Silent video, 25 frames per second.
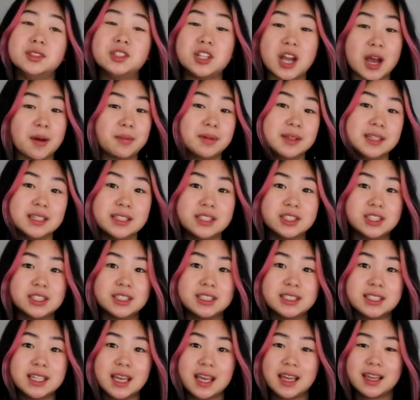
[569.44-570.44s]
Japanese
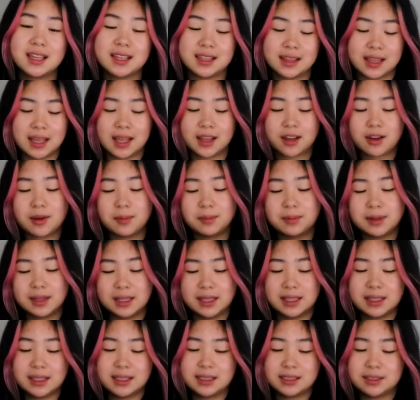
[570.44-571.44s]
cheesecake. They're
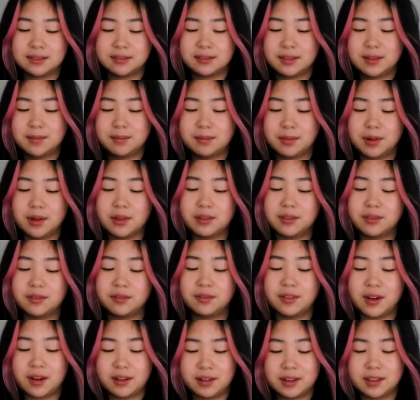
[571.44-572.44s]
completely different, both
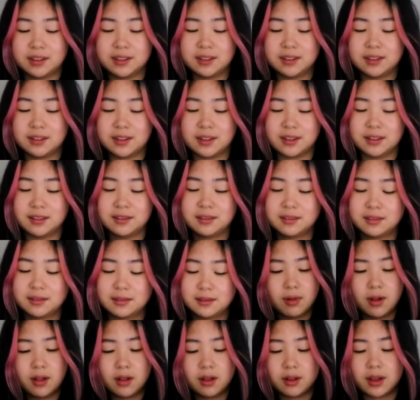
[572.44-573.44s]
very good though.
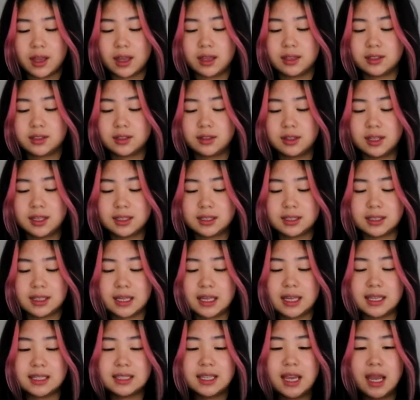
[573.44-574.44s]
Well, okay, so here's the
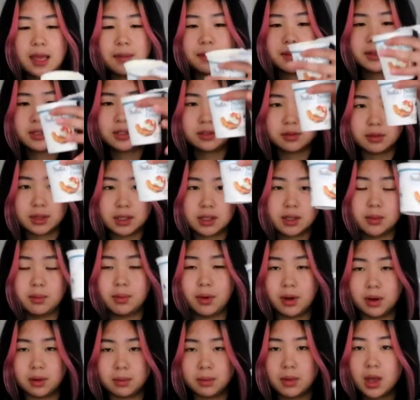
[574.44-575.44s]
thing. It tapers towards the
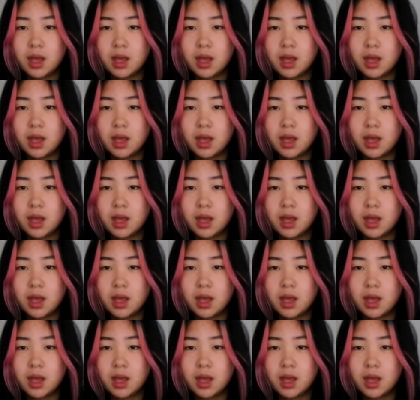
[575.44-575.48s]
bottom.